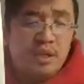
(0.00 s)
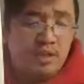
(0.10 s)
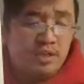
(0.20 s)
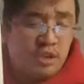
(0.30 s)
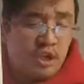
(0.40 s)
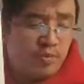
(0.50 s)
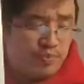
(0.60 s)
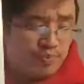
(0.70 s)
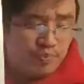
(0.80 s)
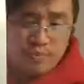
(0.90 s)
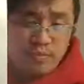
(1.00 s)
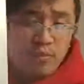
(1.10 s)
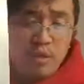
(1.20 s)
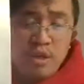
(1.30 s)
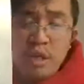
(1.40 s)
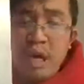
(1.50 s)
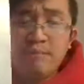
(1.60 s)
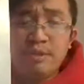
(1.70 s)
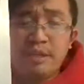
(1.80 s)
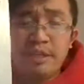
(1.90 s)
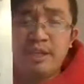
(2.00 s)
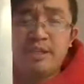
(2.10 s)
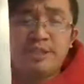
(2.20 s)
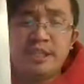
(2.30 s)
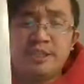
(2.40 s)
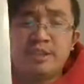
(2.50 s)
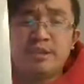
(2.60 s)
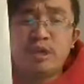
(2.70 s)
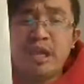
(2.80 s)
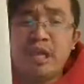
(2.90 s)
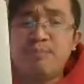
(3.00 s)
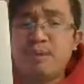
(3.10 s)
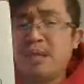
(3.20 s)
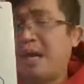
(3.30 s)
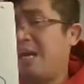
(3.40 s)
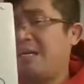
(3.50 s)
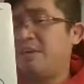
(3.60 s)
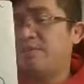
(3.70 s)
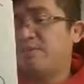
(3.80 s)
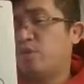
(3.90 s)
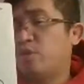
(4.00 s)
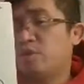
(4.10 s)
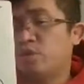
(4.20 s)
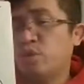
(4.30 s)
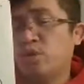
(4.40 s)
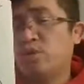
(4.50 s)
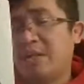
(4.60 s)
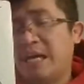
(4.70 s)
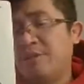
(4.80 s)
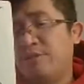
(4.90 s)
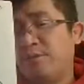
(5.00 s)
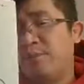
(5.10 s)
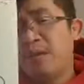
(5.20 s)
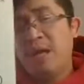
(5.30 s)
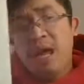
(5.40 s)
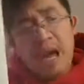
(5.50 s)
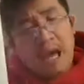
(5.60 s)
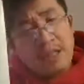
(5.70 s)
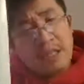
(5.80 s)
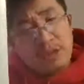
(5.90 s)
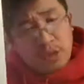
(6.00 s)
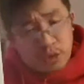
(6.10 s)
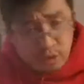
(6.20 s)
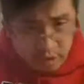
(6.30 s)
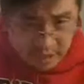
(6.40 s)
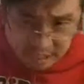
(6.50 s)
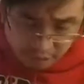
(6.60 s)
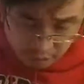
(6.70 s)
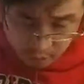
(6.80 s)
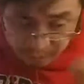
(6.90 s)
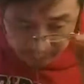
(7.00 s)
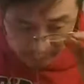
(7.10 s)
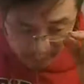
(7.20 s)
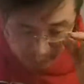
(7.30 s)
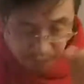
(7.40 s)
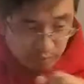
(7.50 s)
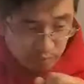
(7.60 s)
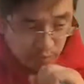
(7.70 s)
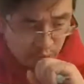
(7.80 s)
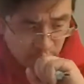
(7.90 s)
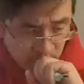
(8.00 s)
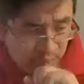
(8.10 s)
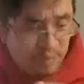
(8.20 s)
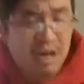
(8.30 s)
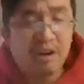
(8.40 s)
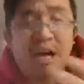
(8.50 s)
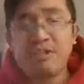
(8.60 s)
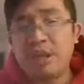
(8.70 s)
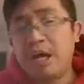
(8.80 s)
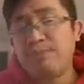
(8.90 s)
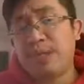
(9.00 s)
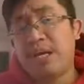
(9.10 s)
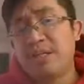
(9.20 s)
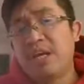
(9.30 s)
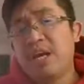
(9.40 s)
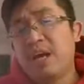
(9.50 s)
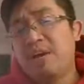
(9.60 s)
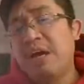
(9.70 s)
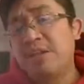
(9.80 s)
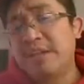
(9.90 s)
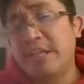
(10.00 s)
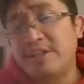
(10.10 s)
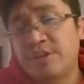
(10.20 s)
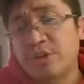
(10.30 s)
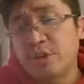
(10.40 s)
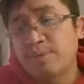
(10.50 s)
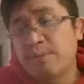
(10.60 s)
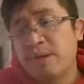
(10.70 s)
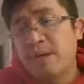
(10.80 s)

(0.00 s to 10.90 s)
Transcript: So I'm good. Just keep an eye out for Google Classroom. And on Google Classroom, I'll have an update of how to get to Zoom.